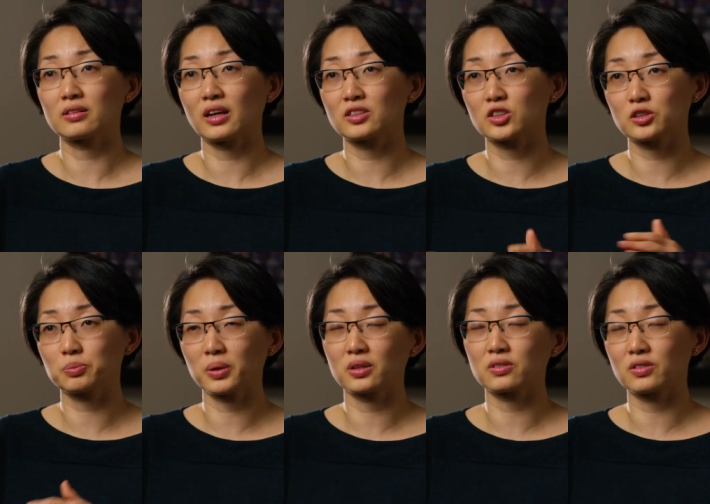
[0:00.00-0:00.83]
not just
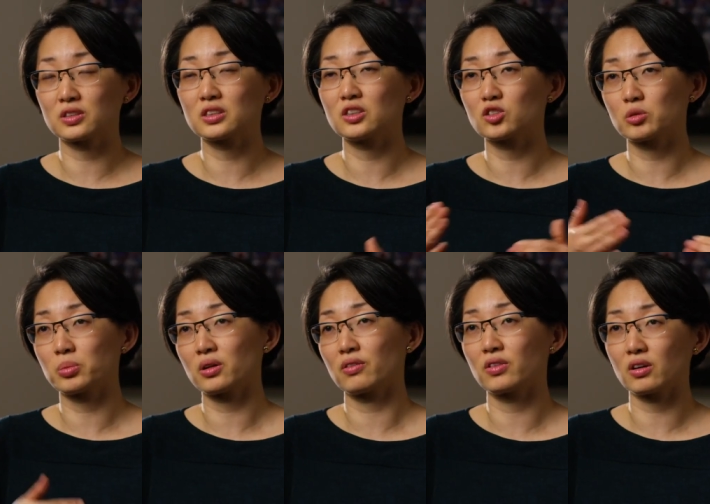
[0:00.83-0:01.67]
because of the seizure,
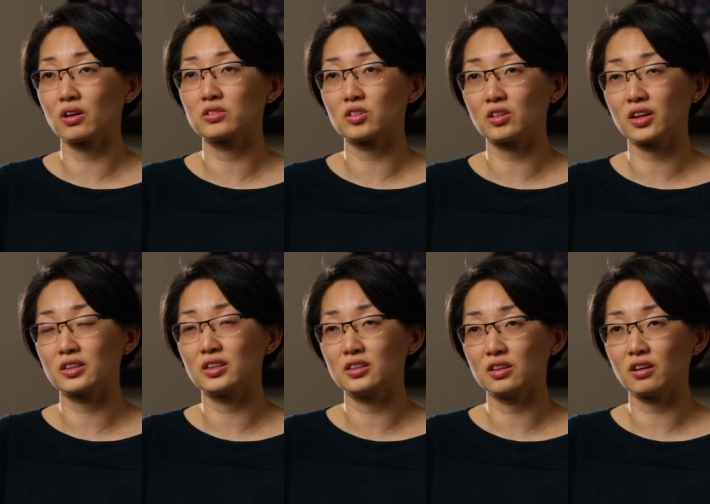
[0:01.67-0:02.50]
but of their
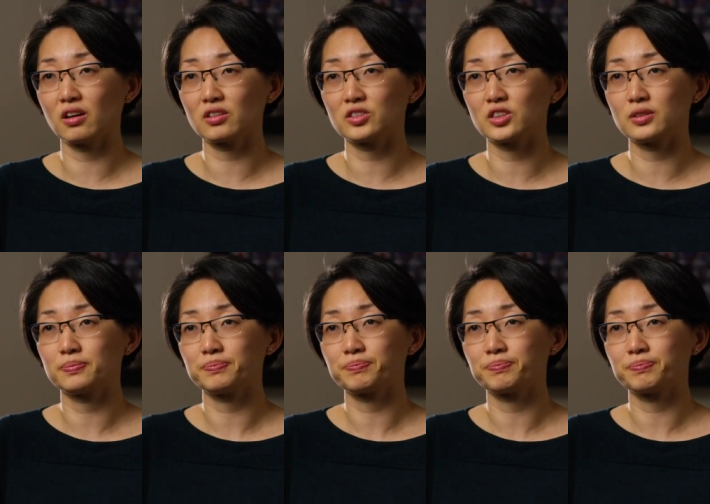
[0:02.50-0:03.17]
underlying etiology.